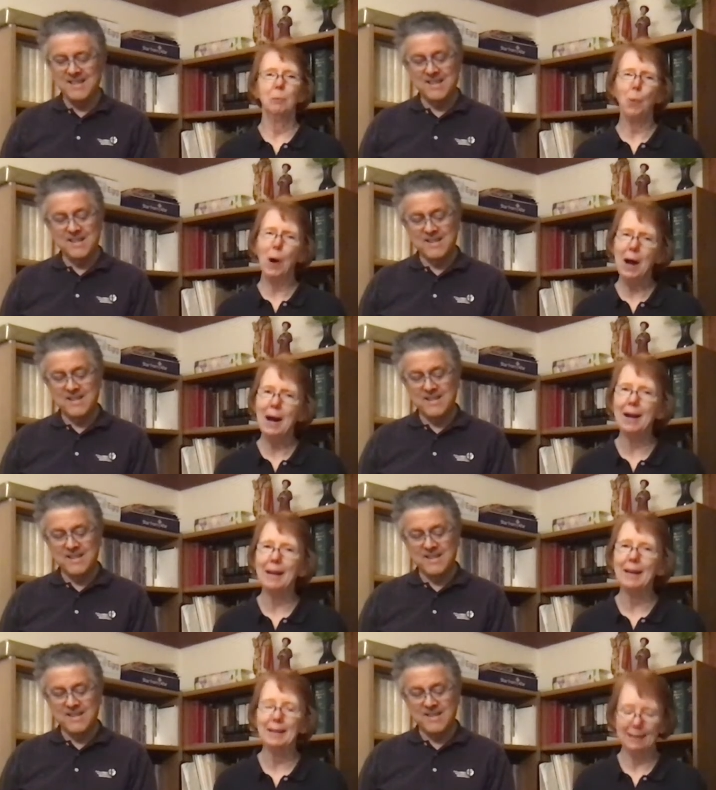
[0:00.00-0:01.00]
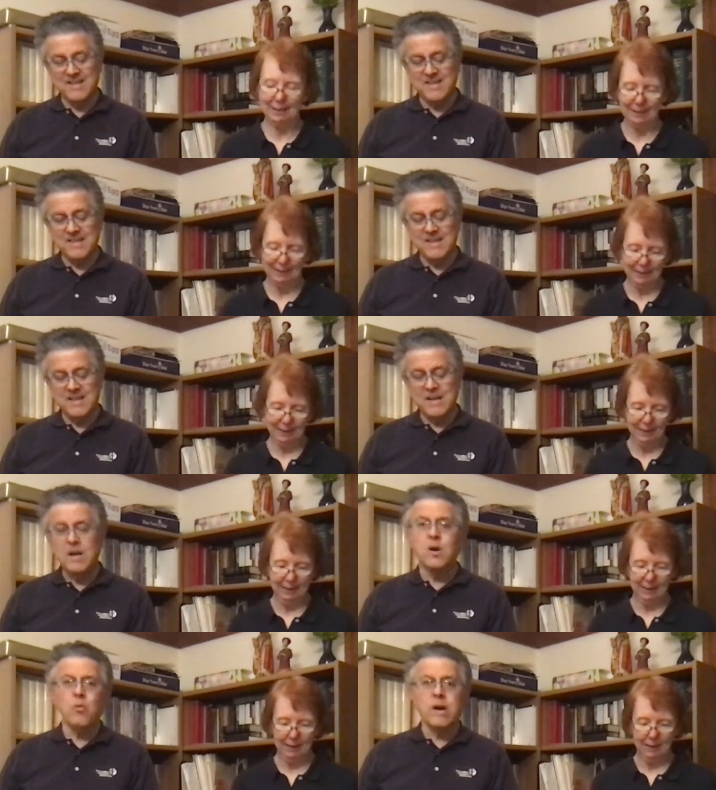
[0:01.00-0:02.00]
Speaker 1: Why?
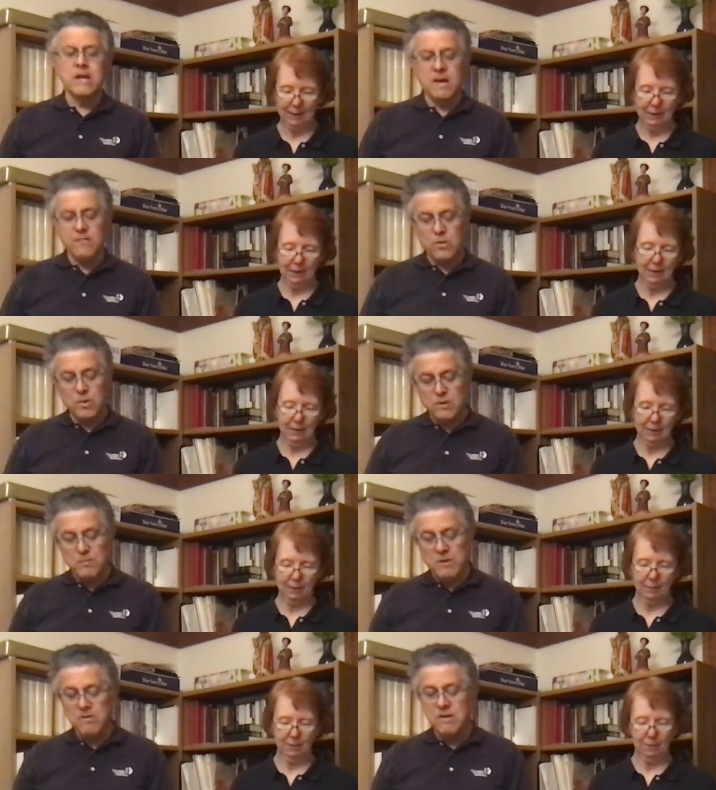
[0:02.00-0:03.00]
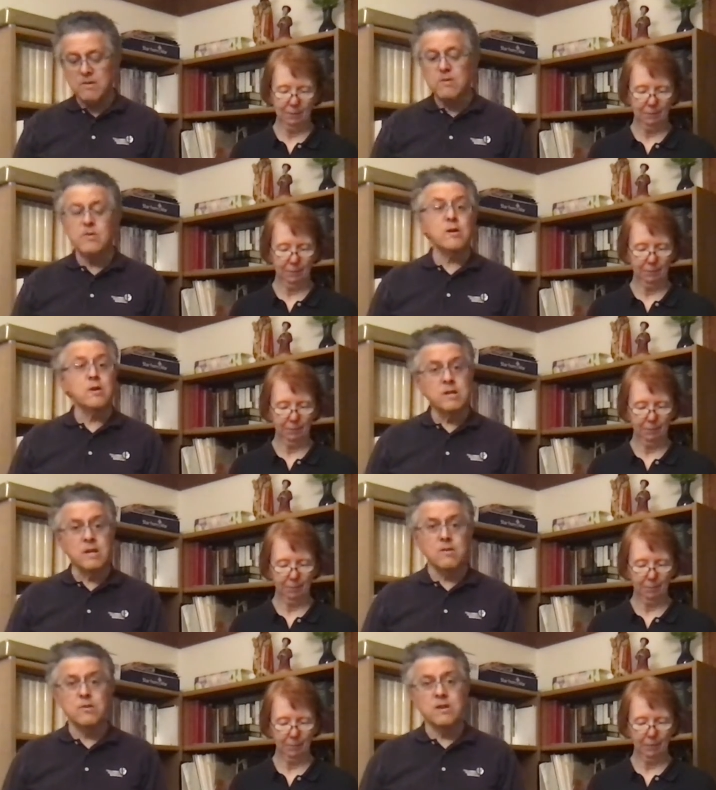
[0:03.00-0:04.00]
Speaker 2: When have you experienced the
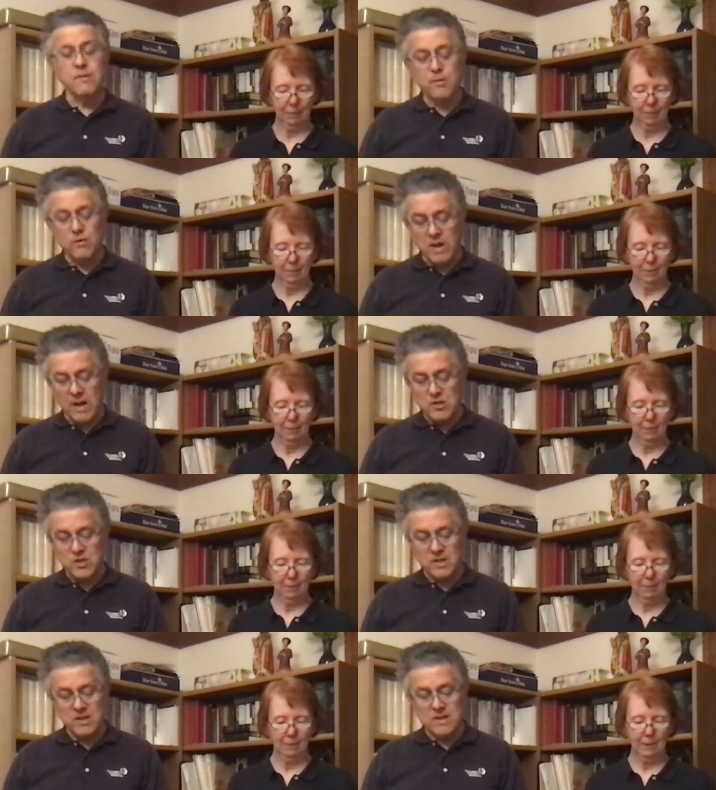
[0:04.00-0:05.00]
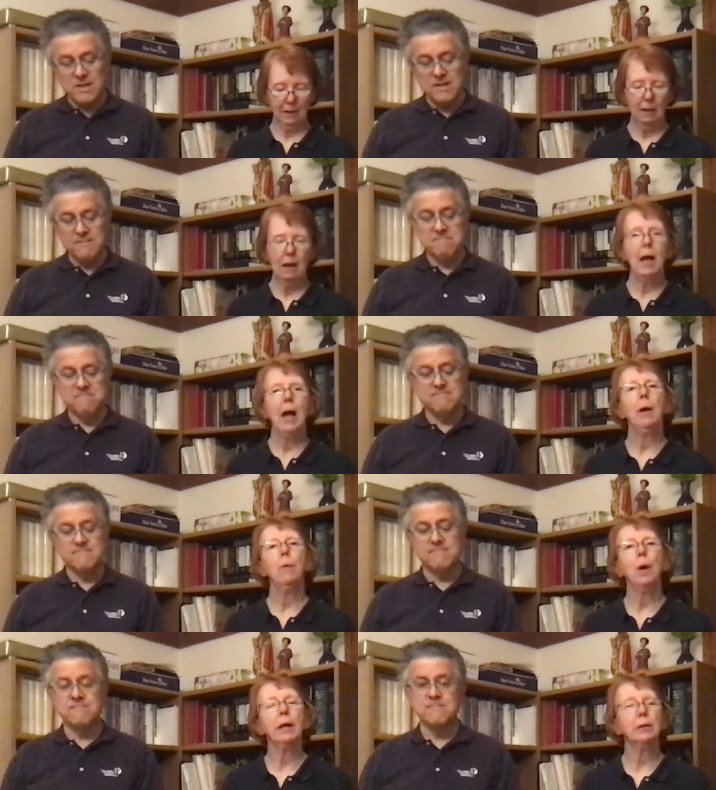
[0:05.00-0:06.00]
goodness of creation?
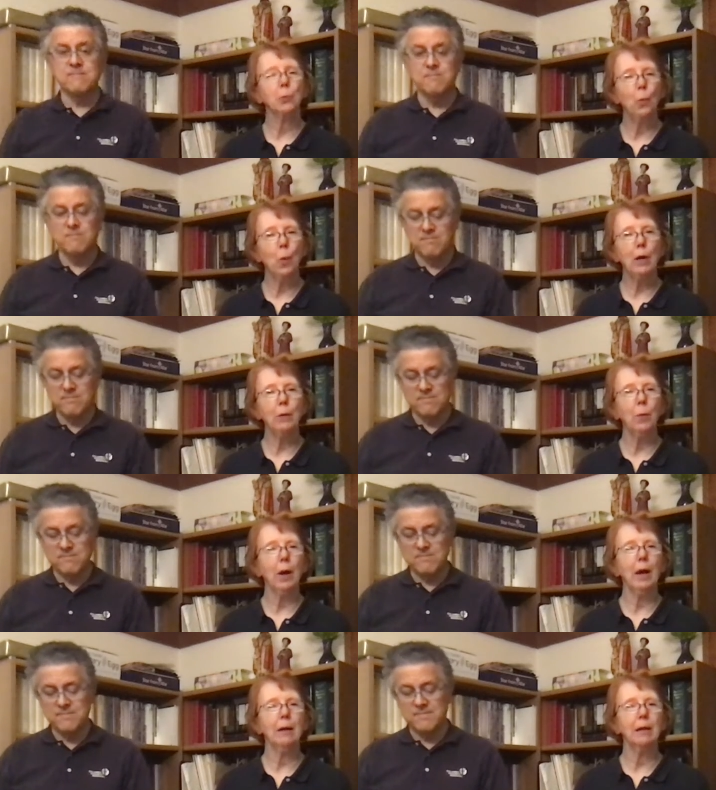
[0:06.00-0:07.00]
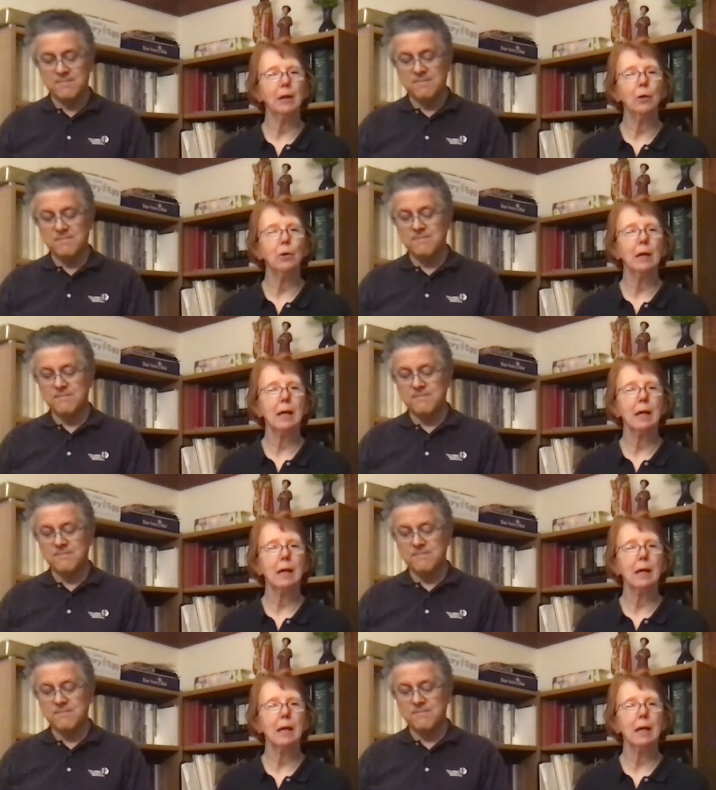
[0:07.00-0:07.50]
Speaker 1: And what is one way that you can